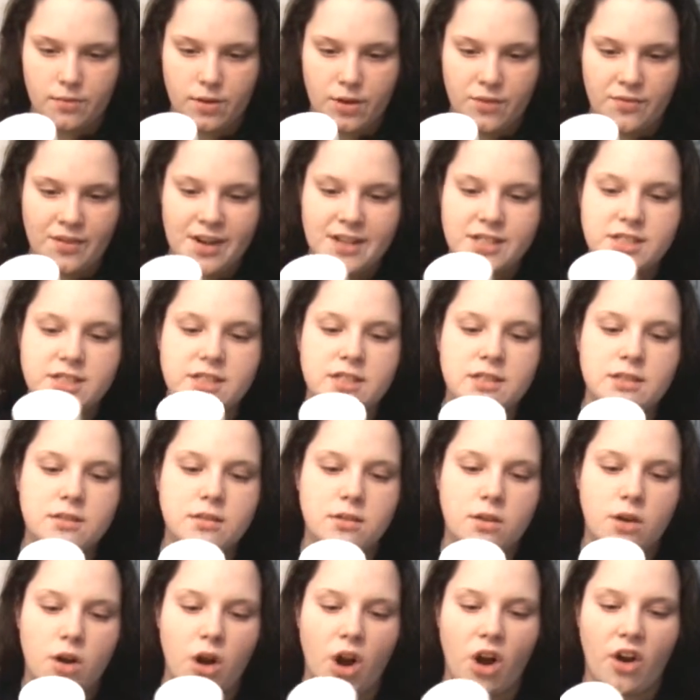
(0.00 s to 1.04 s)
refreshes
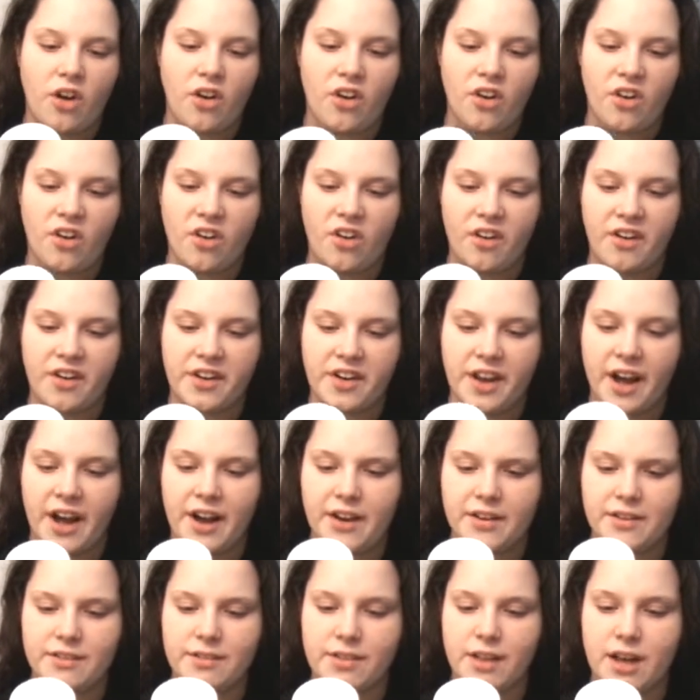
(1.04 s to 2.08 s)

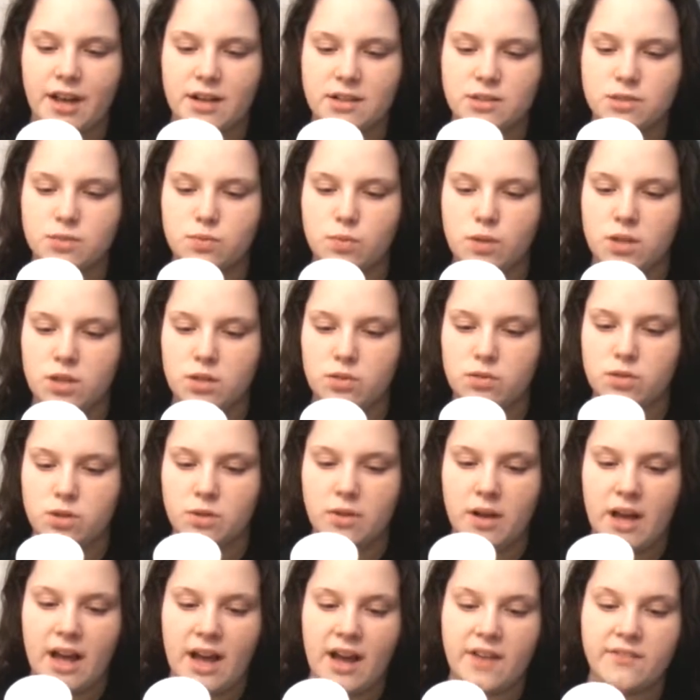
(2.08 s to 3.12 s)
tired locks when you
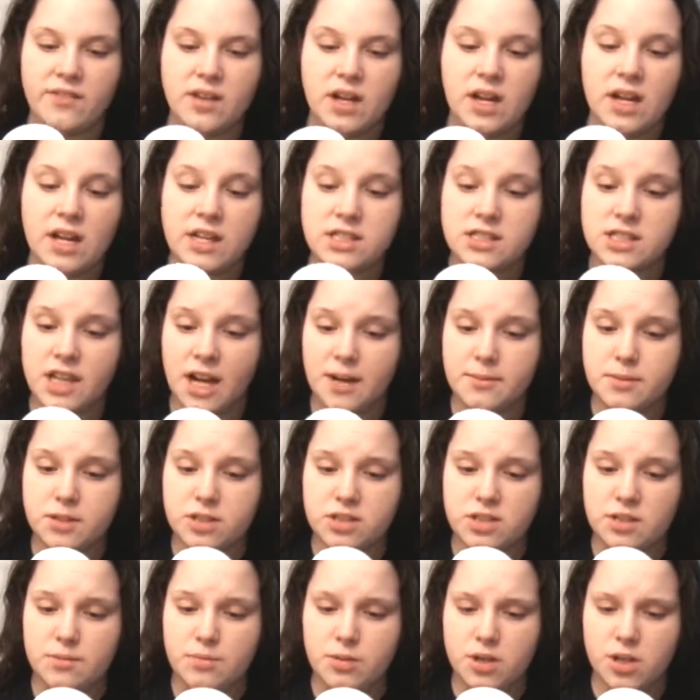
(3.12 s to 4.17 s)
don't have time to
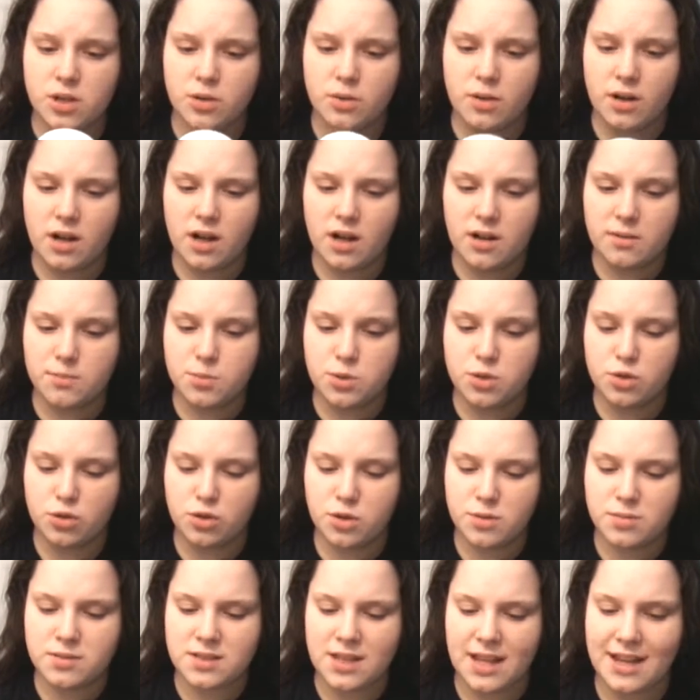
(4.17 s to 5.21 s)
shampoo,
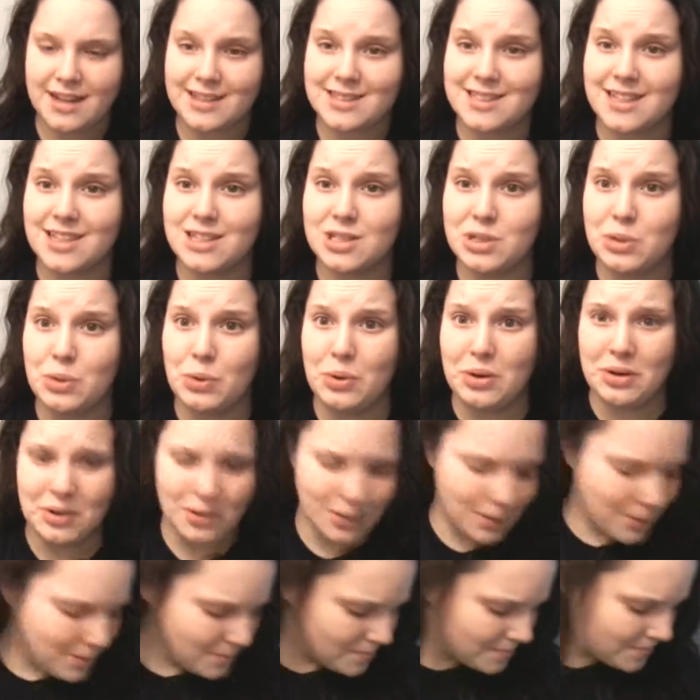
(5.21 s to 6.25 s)
absorbs excess
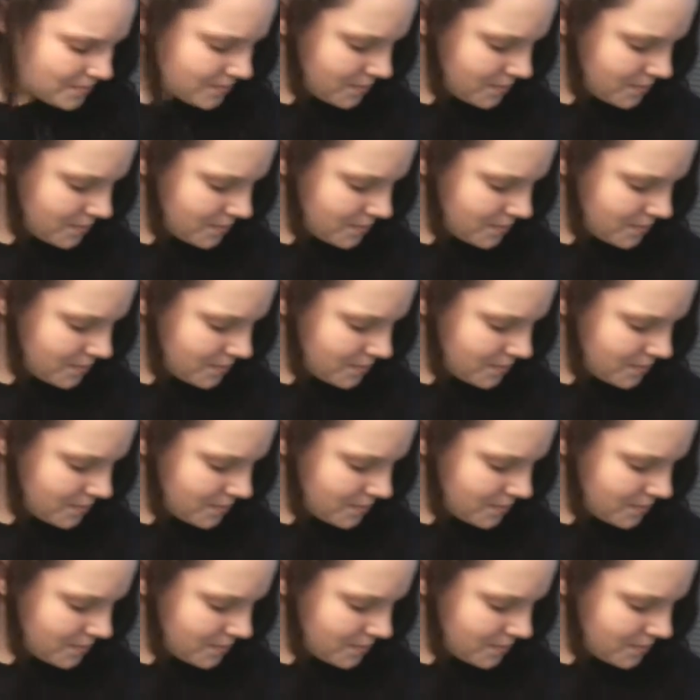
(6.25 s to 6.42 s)
oil.